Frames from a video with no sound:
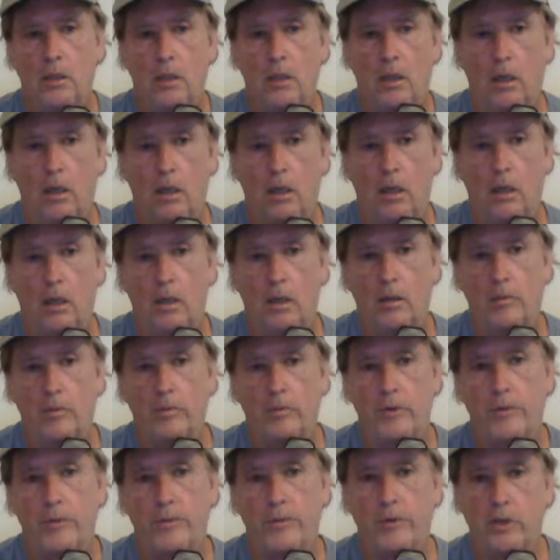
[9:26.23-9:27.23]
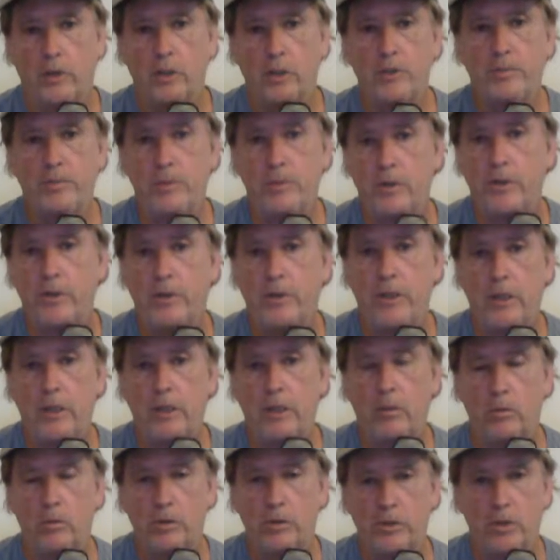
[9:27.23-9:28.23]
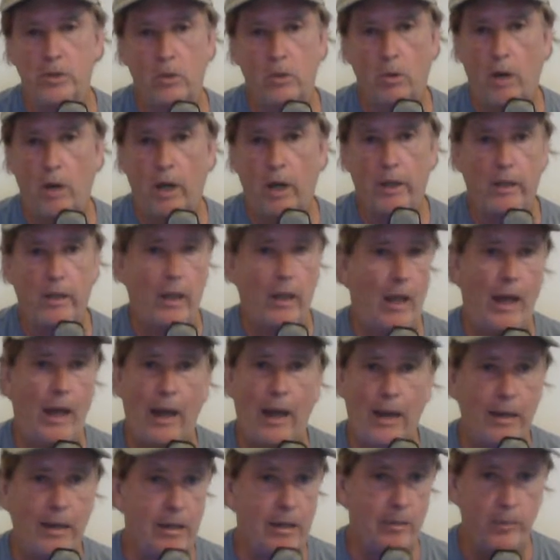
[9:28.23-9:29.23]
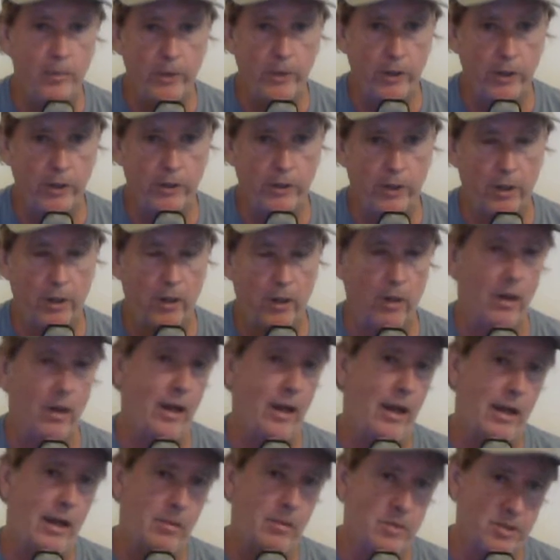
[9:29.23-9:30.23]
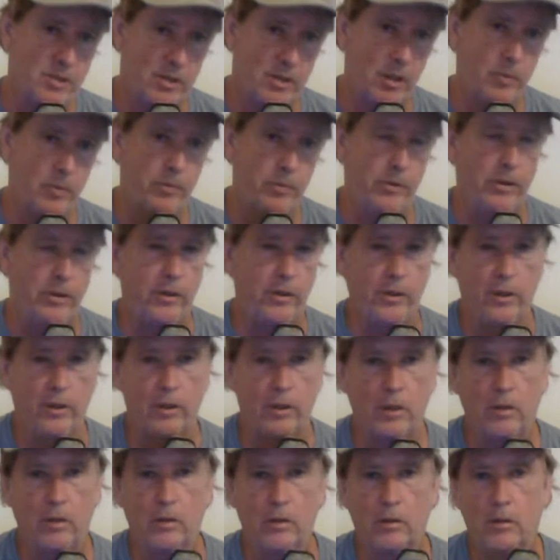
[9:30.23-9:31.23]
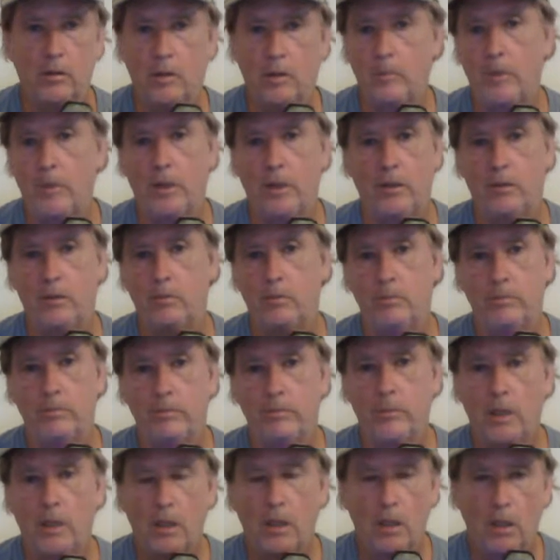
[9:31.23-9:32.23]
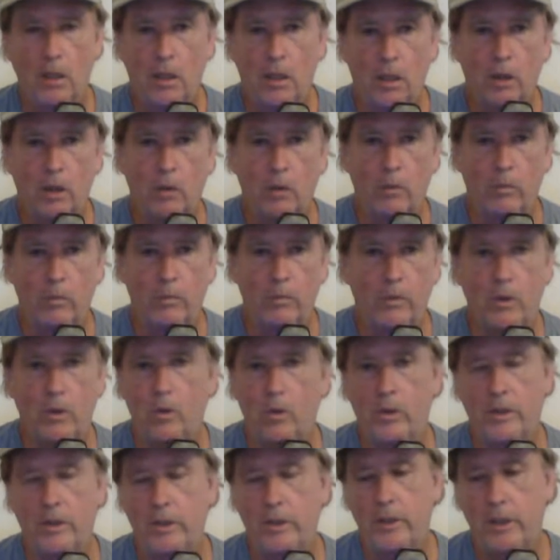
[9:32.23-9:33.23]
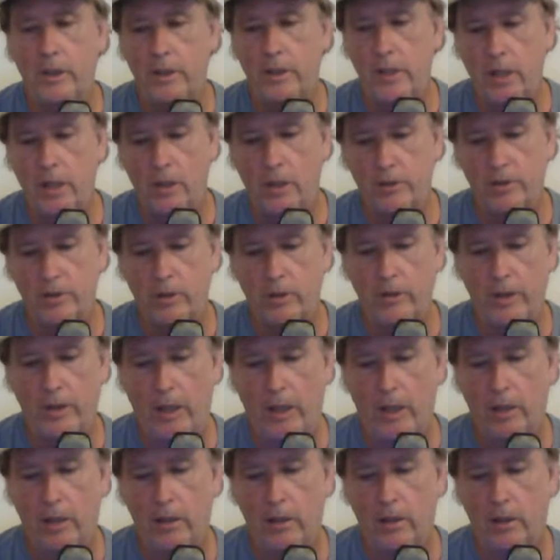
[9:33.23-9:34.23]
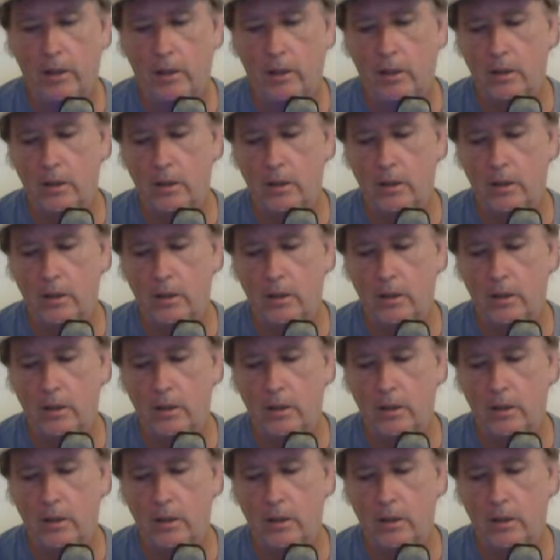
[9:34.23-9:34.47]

The first book that was in erotica, I didn't put it there. Amazon put it there. I'm not going to go into details on that.